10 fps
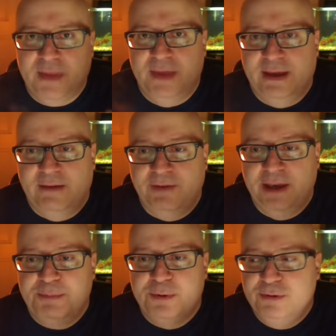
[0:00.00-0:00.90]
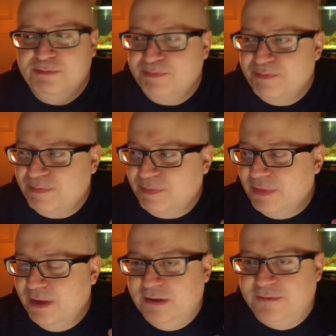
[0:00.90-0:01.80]
That vapor
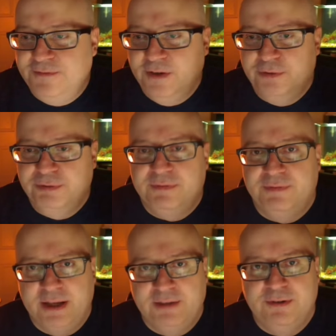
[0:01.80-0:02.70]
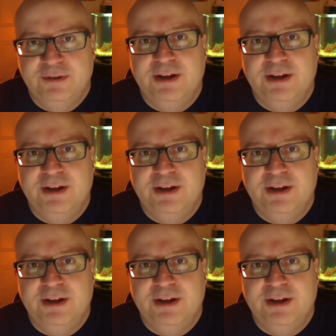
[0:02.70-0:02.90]
is filled with flavor,